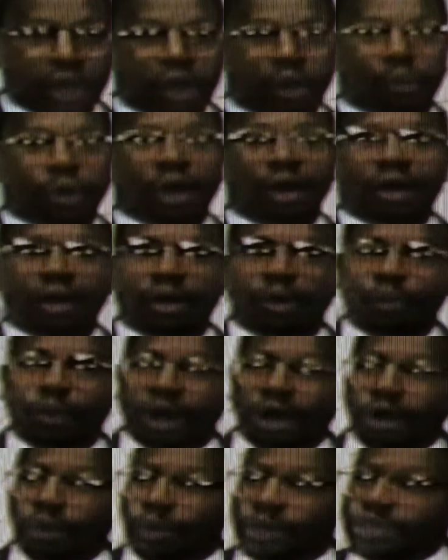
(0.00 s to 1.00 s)

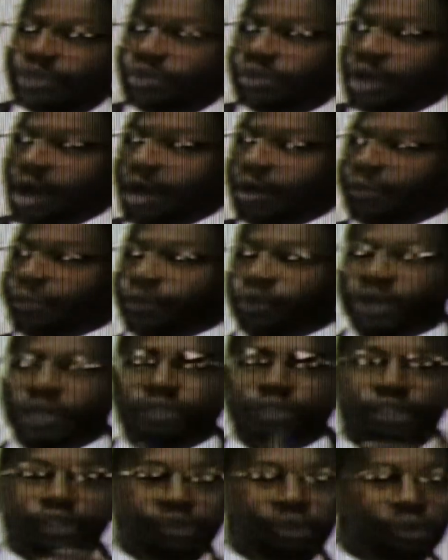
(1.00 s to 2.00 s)
Well, when you go
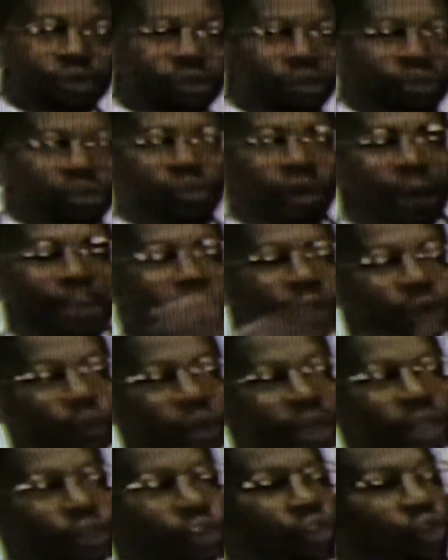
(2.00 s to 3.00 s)
through run
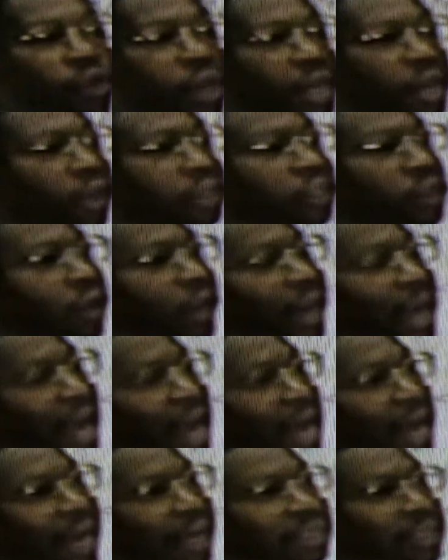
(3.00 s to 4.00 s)
between the 2 hills on
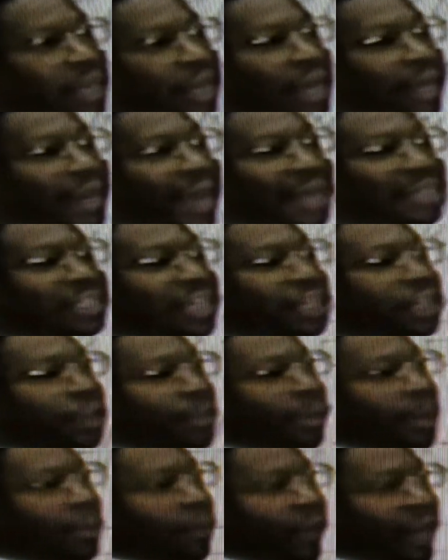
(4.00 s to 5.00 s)
Hajj, that's in
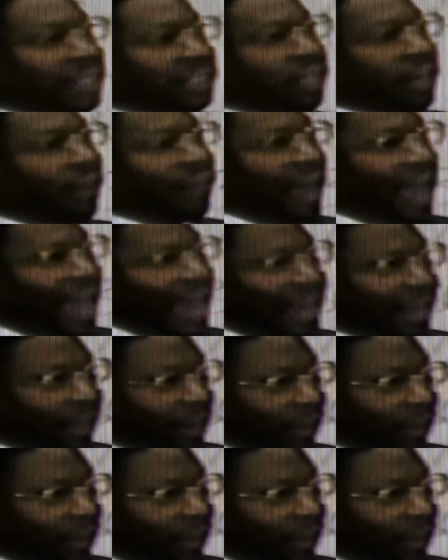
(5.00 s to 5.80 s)
commemoration of Hagar,